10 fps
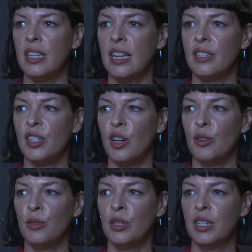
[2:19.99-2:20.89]
And
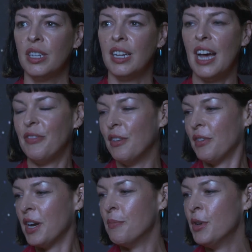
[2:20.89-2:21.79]
so I felt
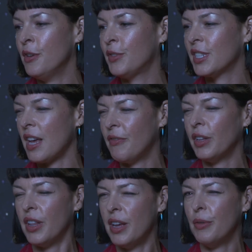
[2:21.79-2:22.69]
very moved, because I felt
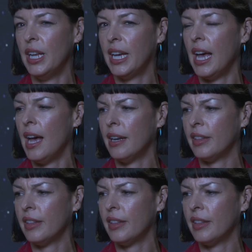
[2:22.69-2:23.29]
that they really cared, and